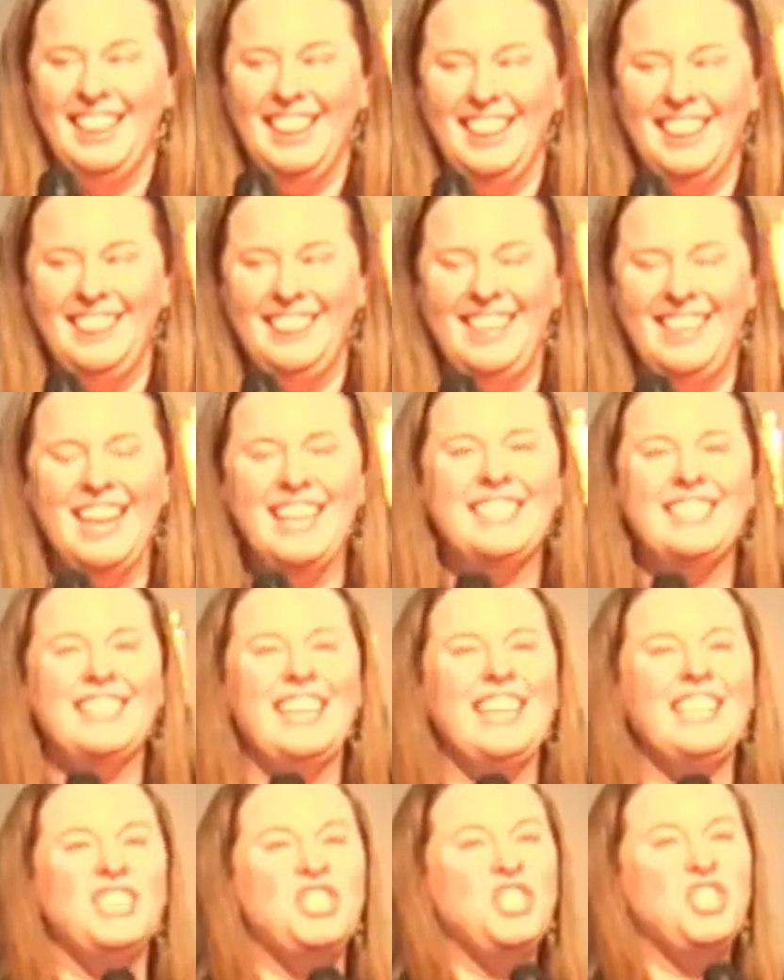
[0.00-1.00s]
This
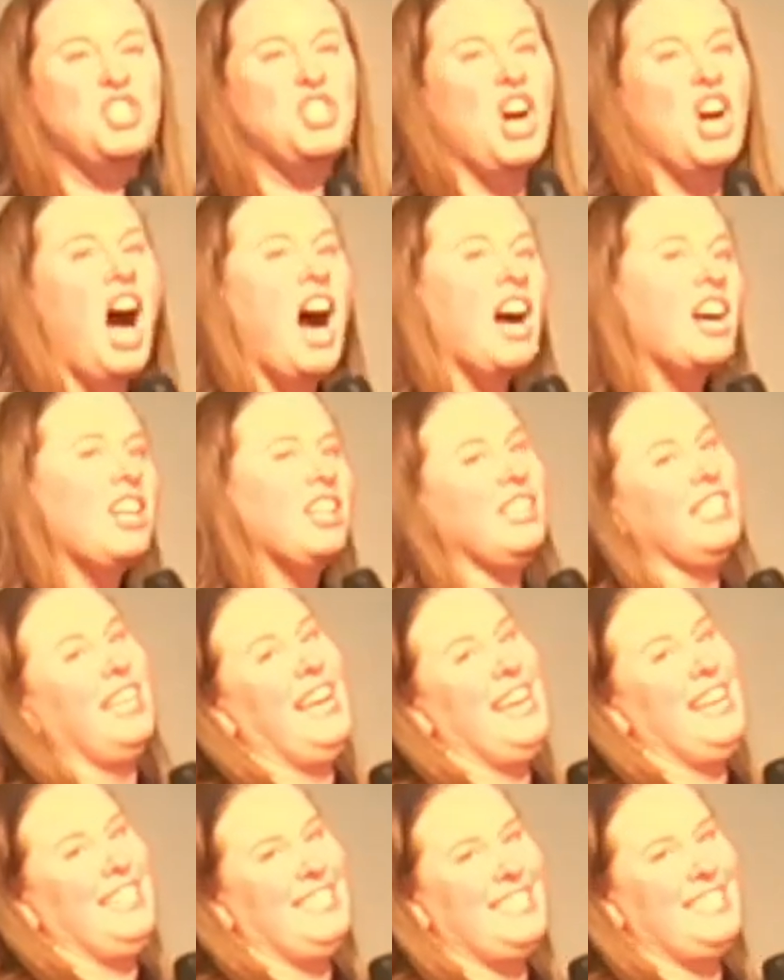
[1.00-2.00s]
is
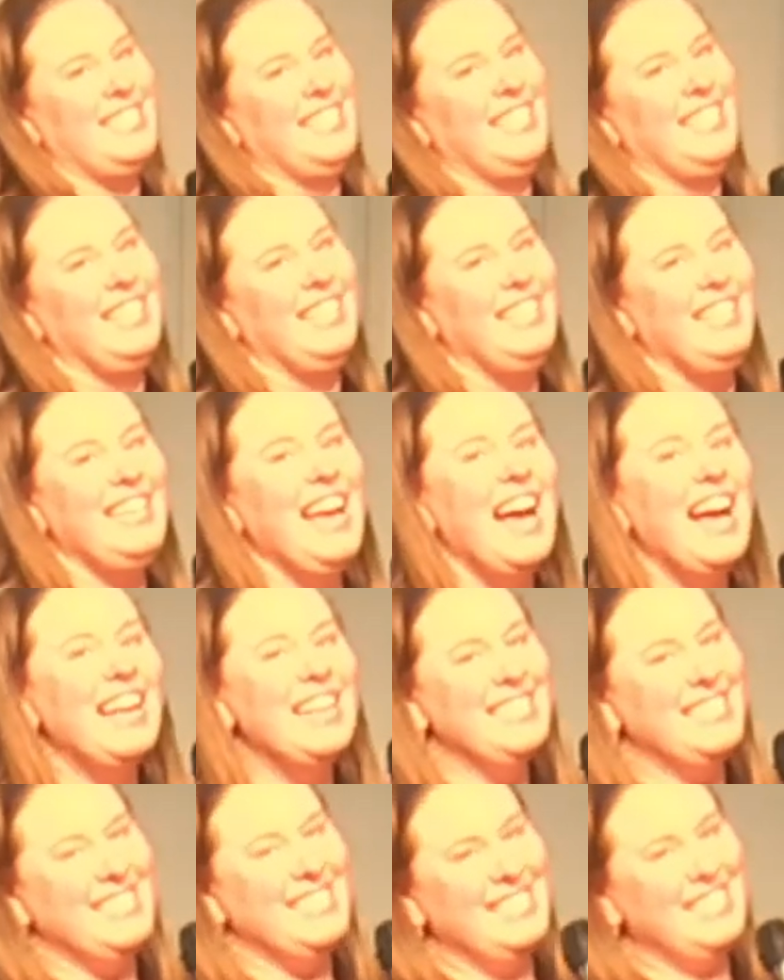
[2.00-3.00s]
chocolate.
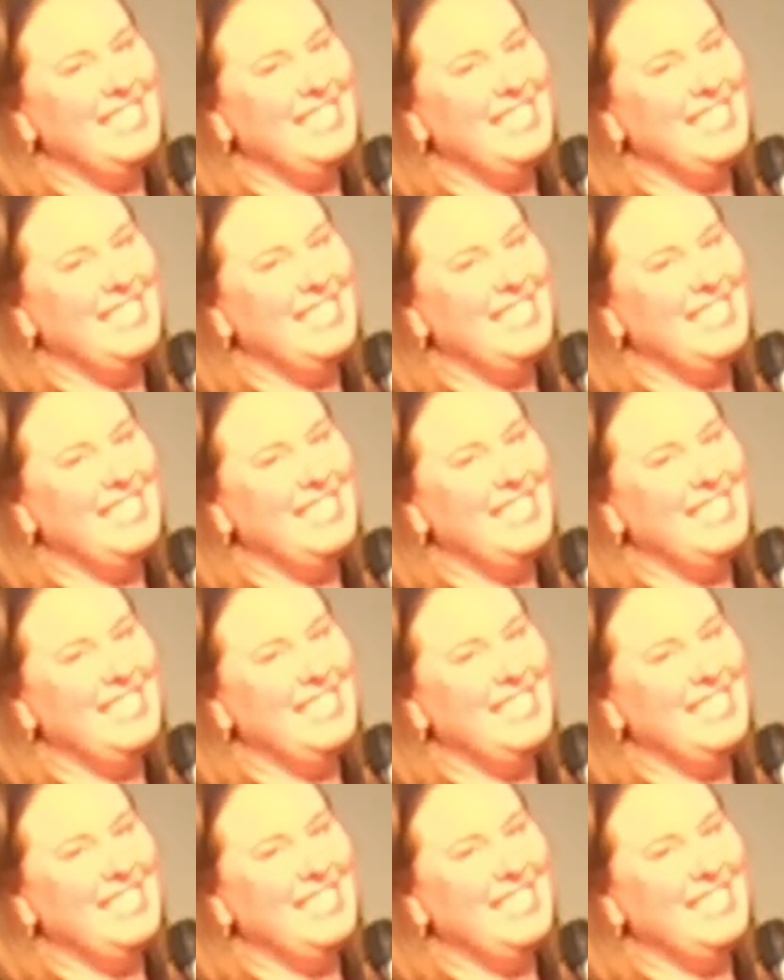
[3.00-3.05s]
Yes, this